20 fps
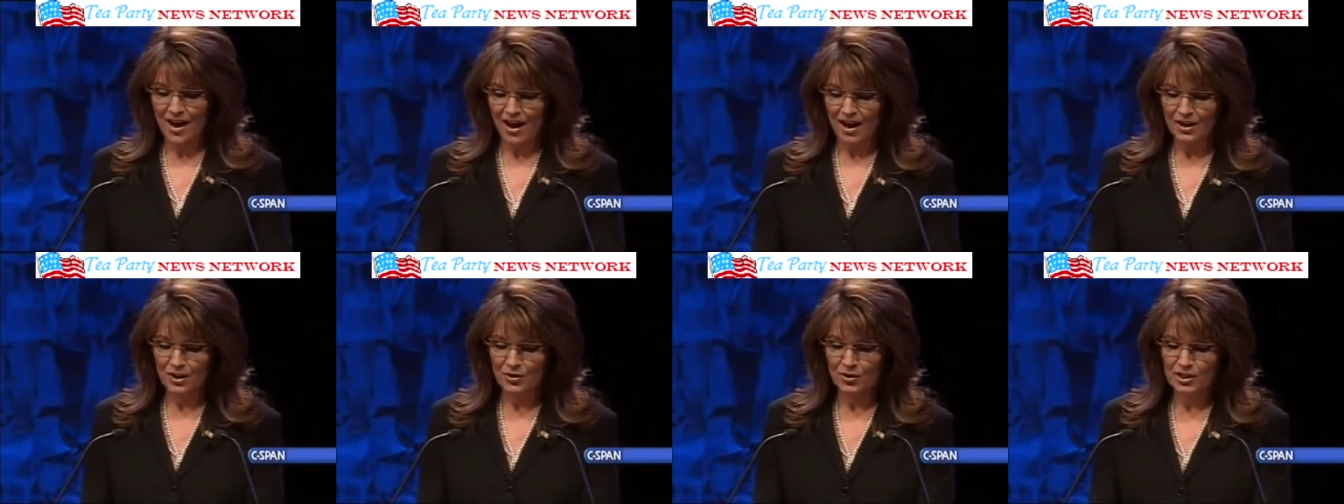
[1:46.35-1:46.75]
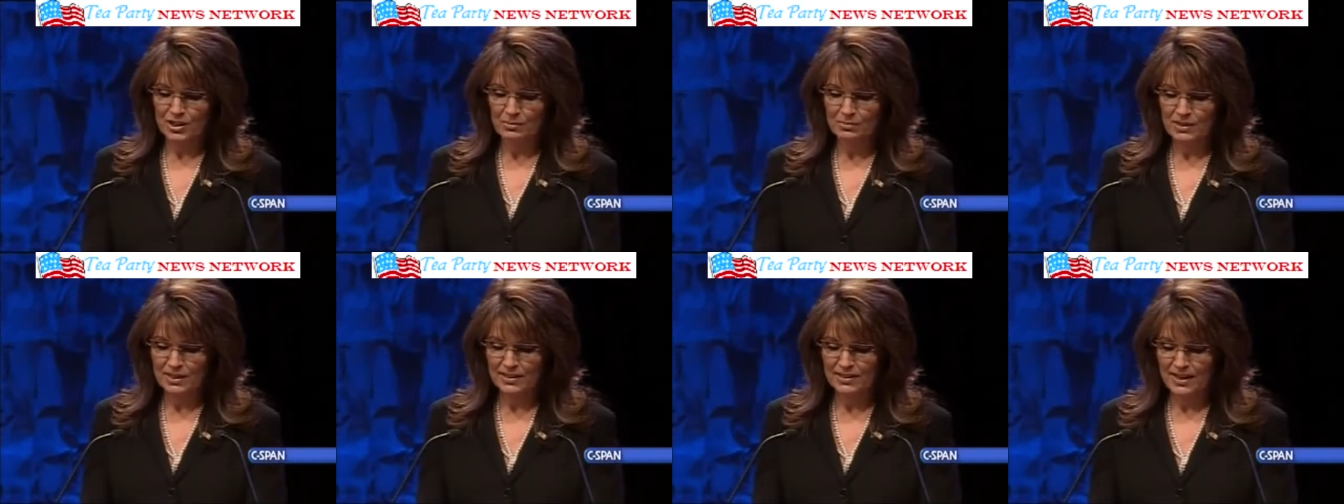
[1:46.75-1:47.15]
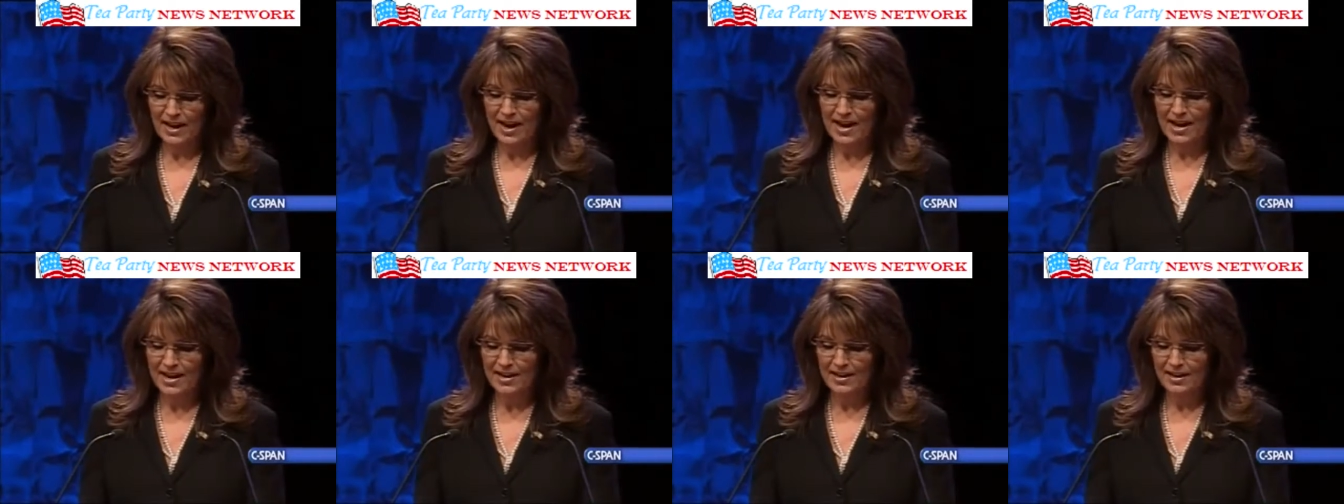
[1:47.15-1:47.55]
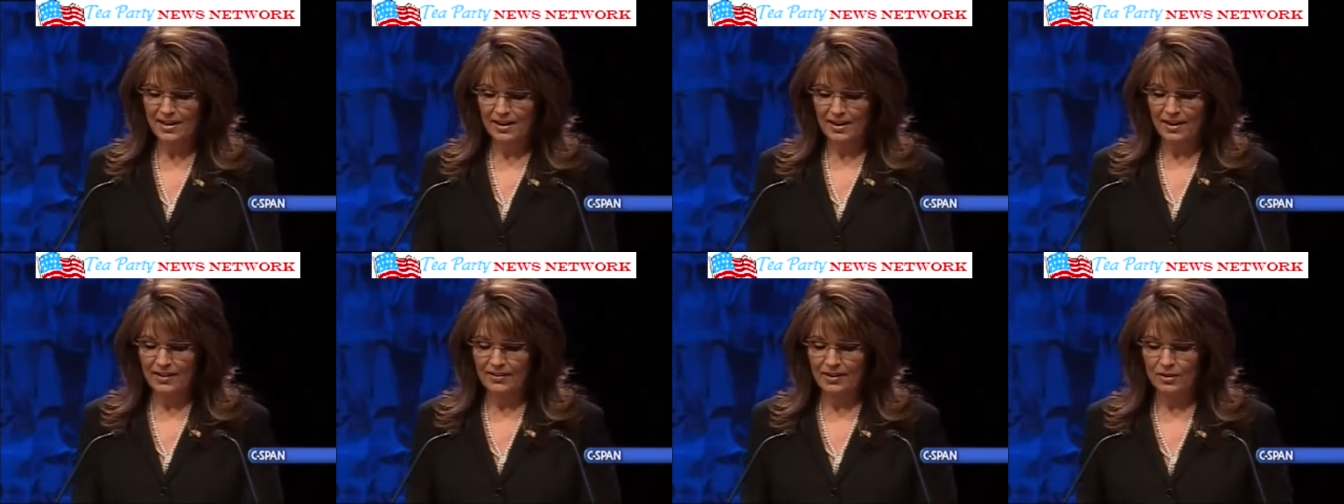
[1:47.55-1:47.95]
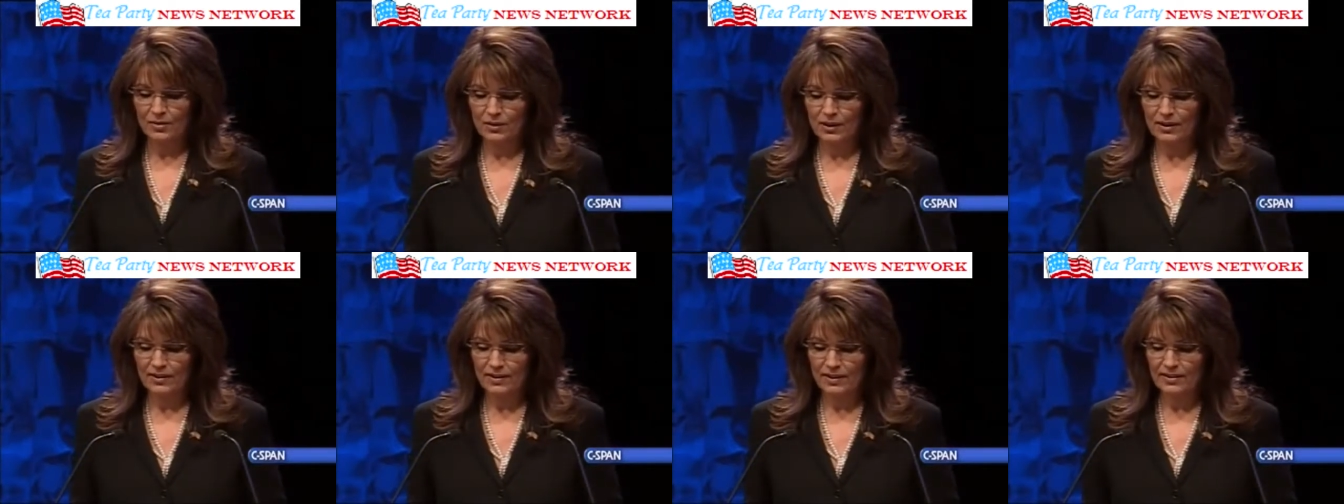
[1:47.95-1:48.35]
On Christmas Day, the
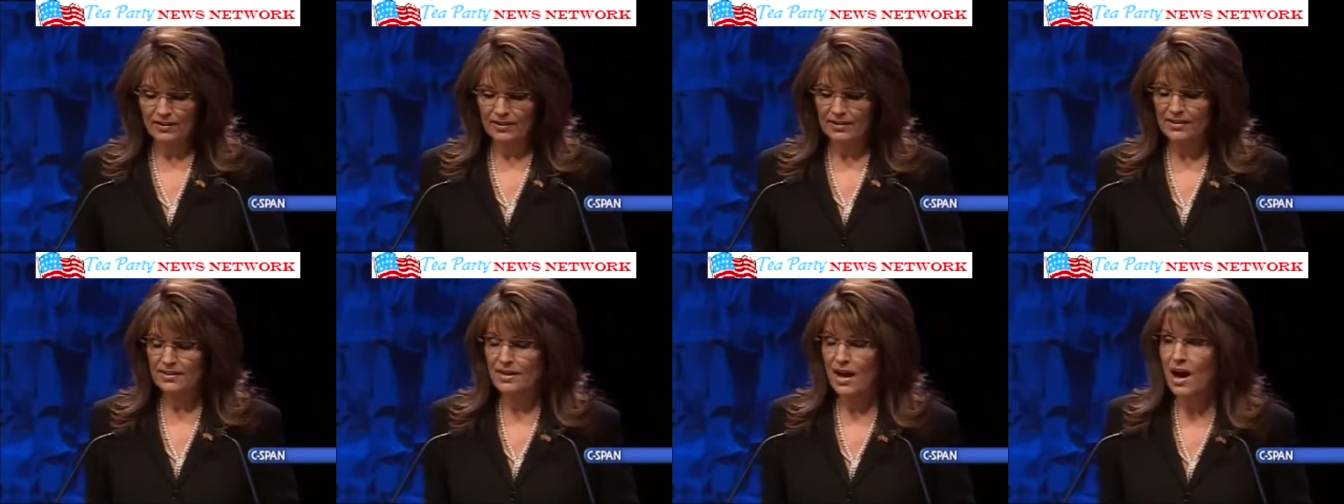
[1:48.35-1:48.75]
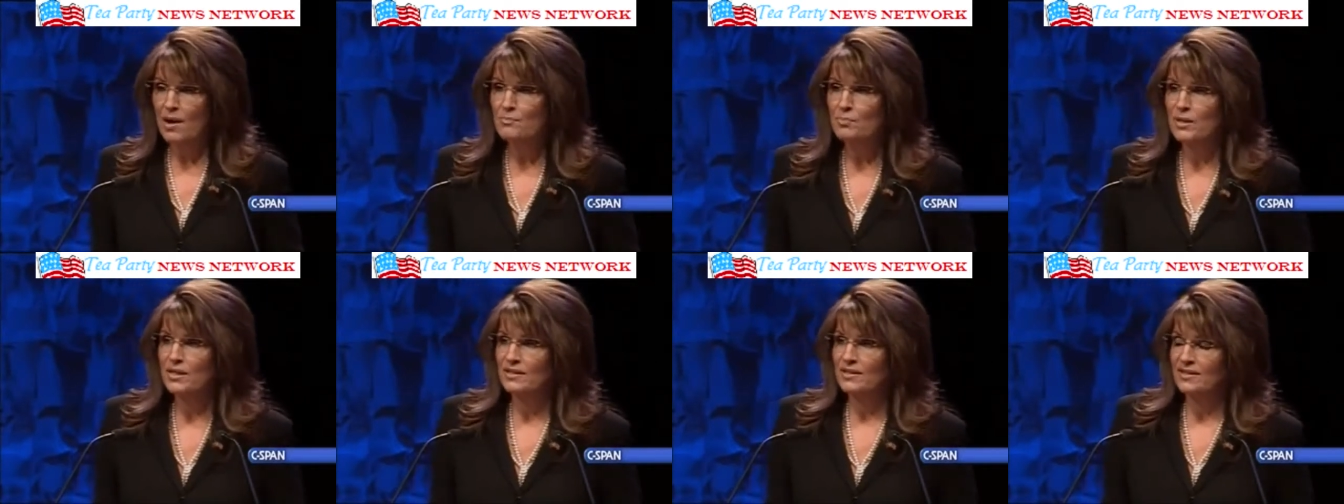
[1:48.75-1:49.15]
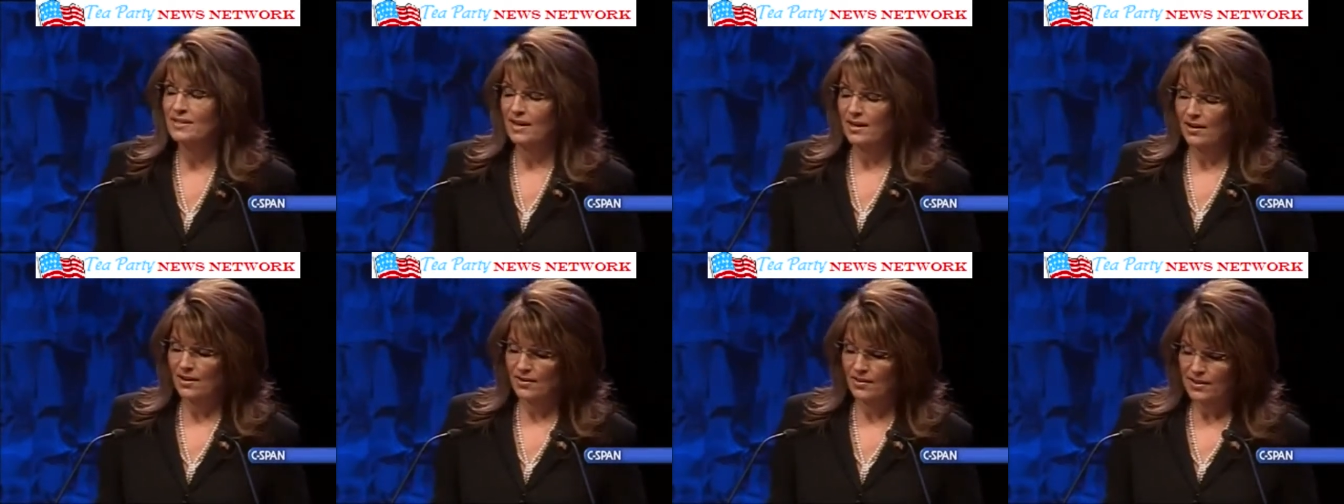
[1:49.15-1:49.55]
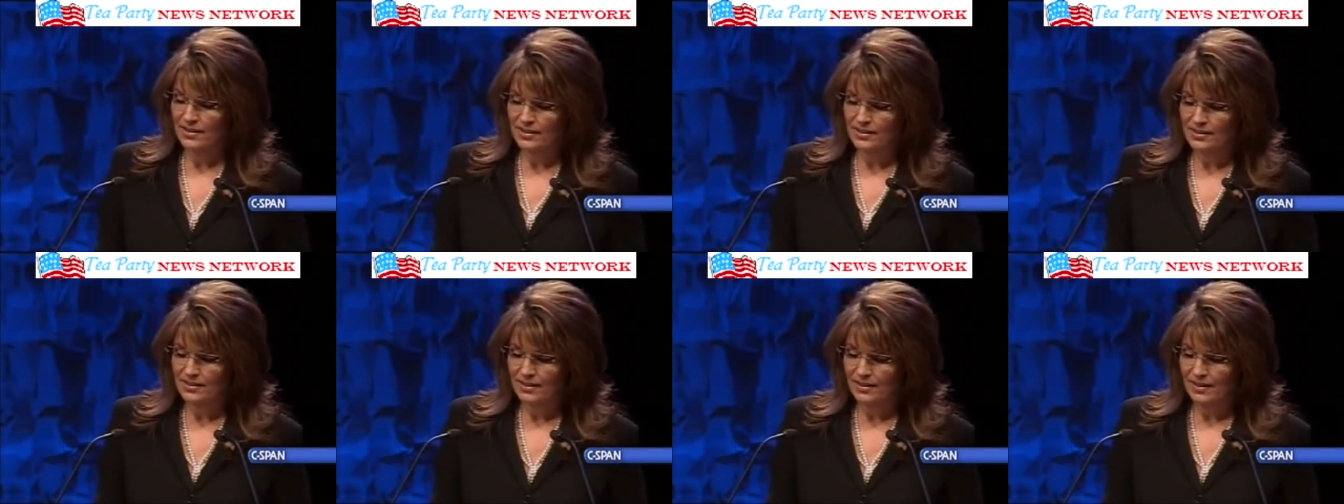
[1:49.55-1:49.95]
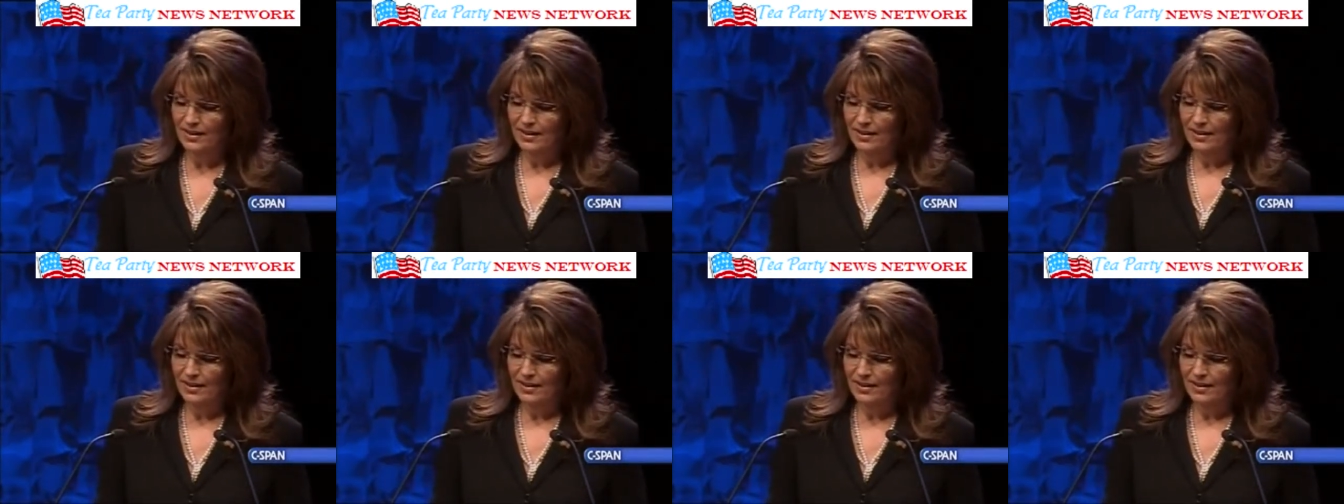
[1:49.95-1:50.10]
only thing that stopped this terrorist